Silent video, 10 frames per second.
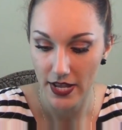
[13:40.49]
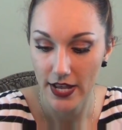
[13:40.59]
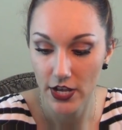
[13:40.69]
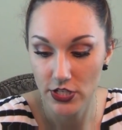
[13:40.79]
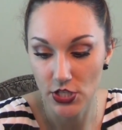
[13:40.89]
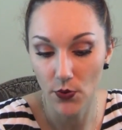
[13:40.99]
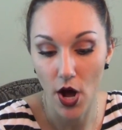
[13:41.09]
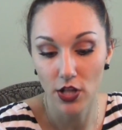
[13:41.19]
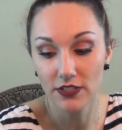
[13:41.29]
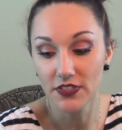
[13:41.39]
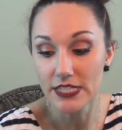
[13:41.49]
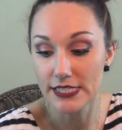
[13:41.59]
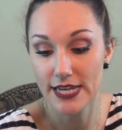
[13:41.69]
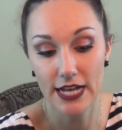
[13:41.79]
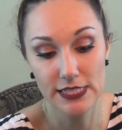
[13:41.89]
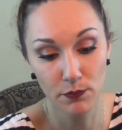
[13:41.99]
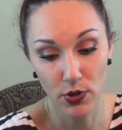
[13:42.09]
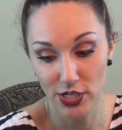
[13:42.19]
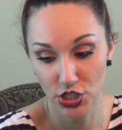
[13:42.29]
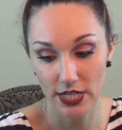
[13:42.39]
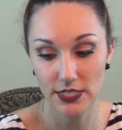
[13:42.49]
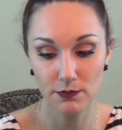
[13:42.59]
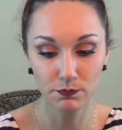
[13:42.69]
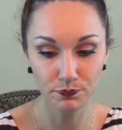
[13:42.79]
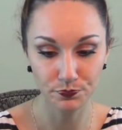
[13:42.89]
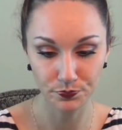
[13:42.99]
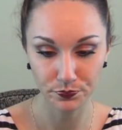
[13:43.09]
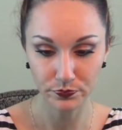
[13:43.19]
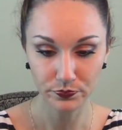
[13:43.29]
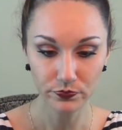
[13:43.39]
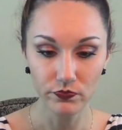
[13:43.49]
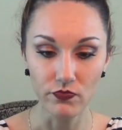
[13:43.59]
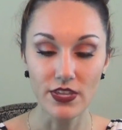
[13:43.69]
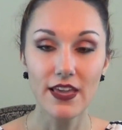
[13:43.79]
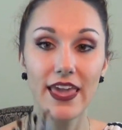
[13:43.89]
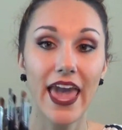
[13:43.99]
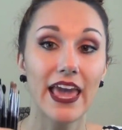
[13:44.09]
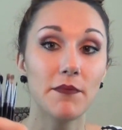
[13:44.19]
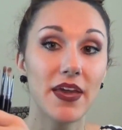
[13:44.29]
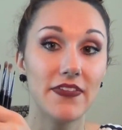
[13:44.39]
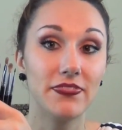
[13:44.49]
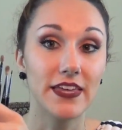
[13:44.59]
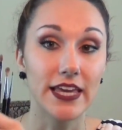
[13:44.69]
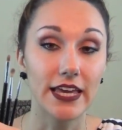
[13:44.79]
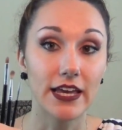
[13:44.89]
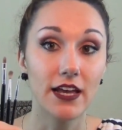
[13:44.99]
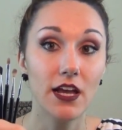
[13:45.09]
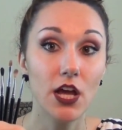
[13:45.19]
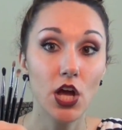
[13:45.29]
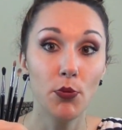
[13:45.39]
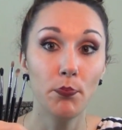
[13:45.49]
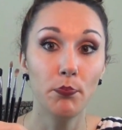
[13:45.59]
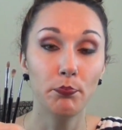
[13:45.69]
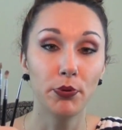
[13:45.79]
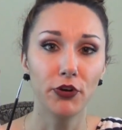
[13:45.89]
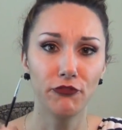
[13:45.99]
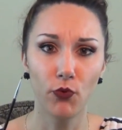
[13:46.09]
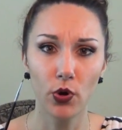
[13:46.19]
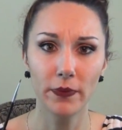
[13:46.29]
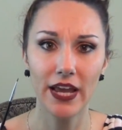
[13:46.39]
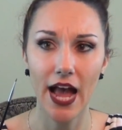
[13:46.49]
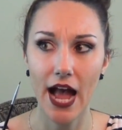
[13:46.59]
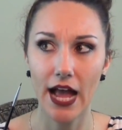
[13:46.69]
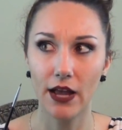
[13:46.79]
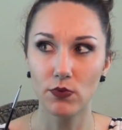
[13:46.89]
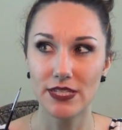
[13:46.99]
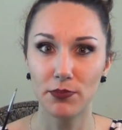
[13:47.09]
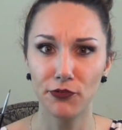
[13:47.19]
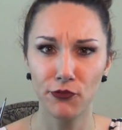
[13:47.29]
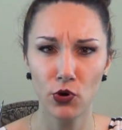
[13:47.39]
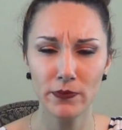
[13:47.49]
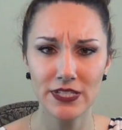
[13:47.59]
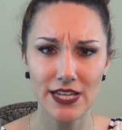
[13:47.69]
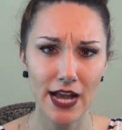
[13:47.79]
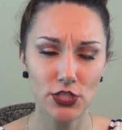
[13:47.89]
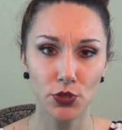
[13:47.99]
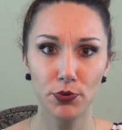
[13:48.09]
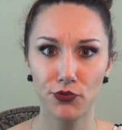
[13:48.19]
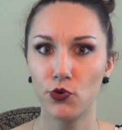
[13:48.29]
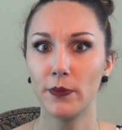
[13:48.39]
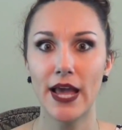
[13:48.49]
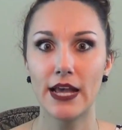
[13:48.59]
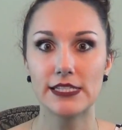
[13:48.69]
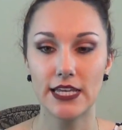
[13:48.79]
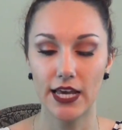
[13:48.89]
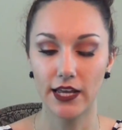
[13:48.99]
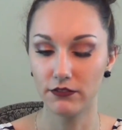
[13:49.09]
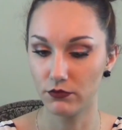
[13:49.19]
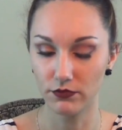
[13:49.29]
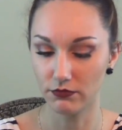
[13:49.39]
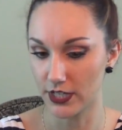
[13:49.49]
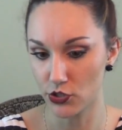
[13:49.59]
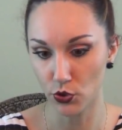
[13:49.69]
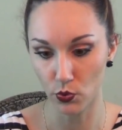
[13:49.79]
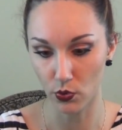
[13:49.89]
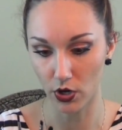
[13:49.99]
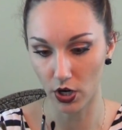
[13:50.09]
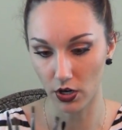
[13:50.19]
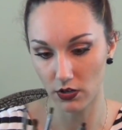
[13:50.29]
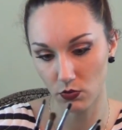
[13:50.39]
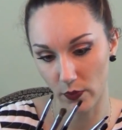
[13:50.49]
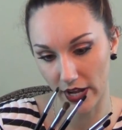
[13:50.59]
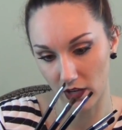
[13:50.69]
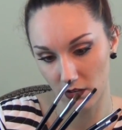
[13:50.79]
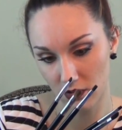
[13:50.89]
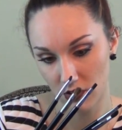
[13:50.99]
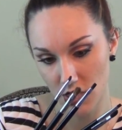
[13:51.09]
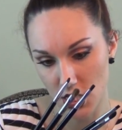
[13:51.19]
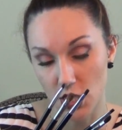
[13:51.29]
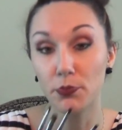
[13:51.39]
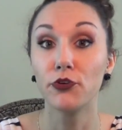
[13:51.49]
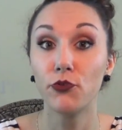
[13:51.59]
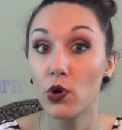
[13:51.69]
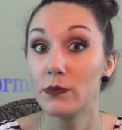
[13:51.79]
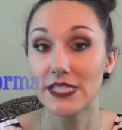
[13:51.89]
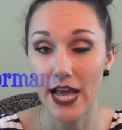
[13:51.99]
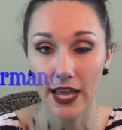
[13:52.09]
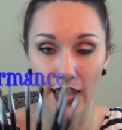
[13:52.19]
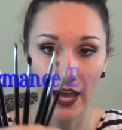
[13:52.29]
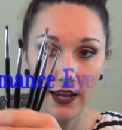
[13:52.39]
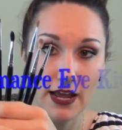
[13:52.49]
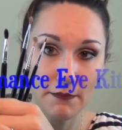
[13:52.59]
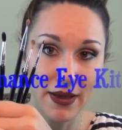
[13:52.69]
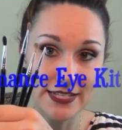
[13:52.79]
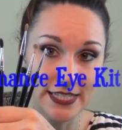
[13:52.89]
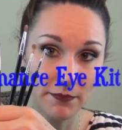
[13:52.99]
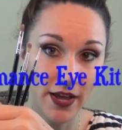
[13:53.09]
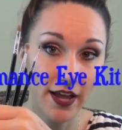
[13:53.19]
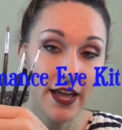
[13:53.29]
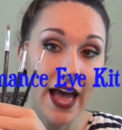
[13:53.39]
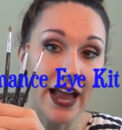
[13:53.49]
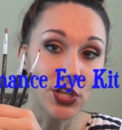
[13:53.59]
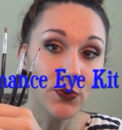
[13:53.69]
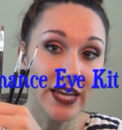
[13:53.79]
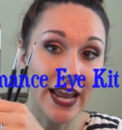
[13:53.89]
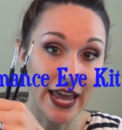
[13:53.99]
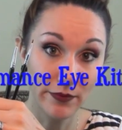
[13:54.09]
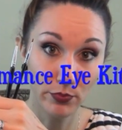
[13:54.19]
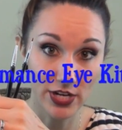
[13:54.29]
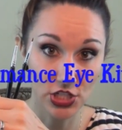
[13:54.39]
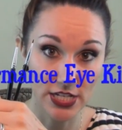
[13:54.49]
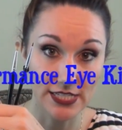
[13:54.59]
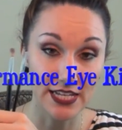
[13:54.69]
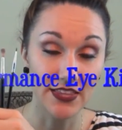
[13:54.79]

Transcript: So all of these next brushes came in the Performing Eye, was it Performance Eyes or Performing Eyes kit? Either or, wait, the Performance Eye kit by Sigma. And you get 8 brushes.